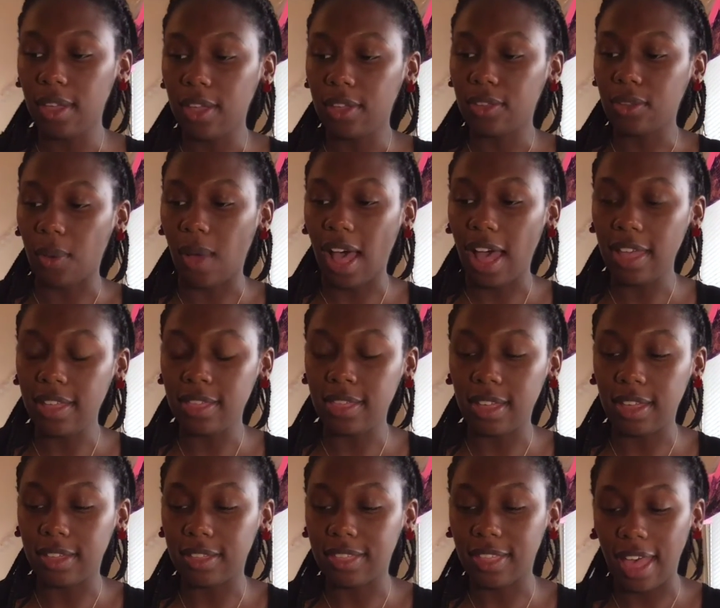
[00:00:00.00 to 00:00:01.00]
so I
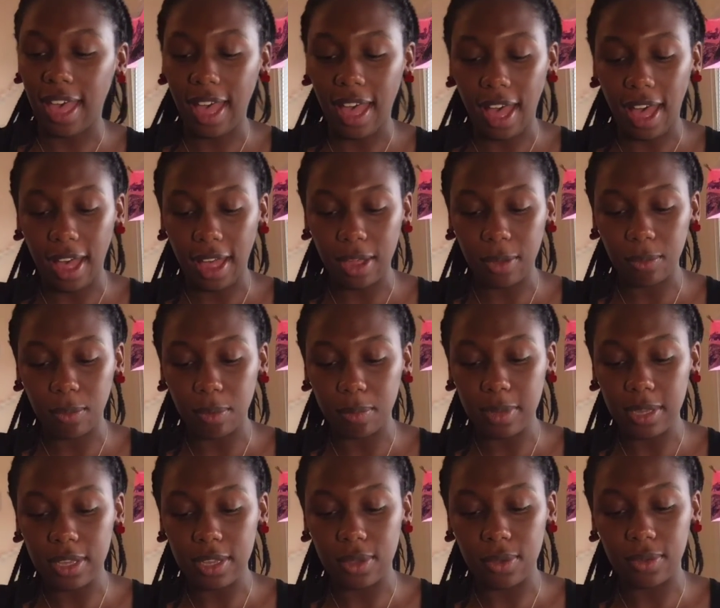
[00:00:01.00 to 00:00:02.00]
think that I will
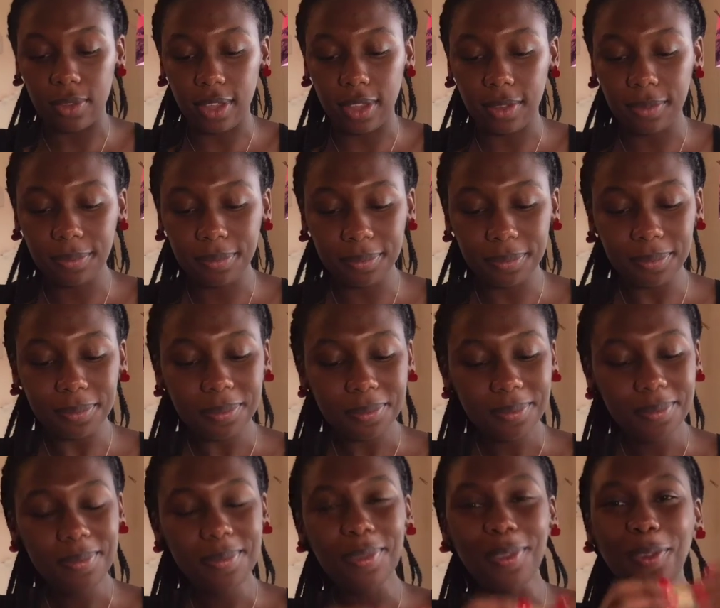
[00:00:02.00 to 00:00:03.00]
be using
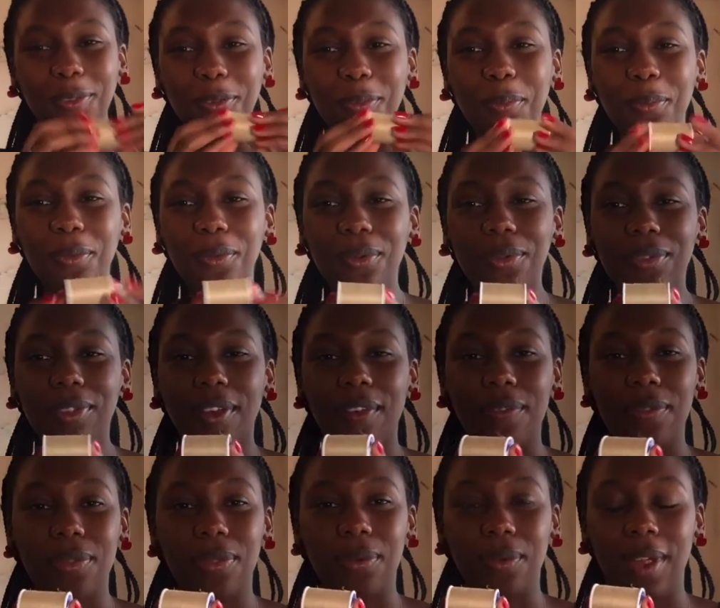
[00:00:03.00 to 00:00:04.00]
spools
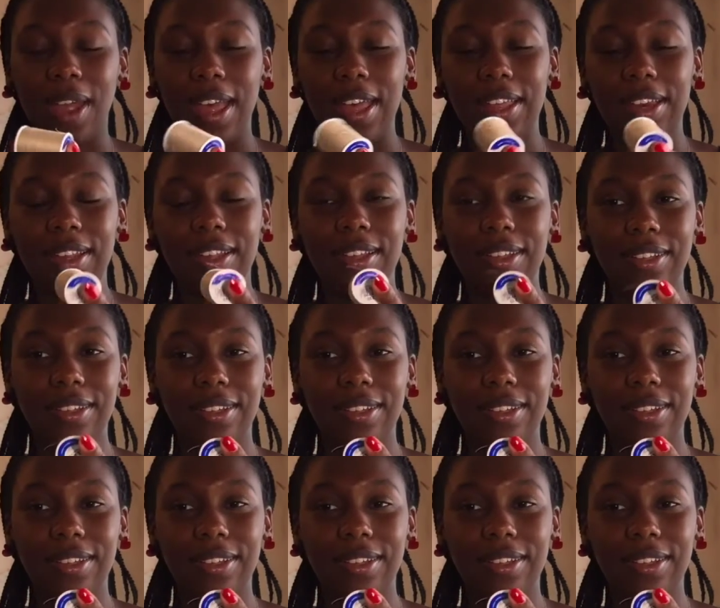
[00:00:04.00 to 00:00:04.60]
of thread.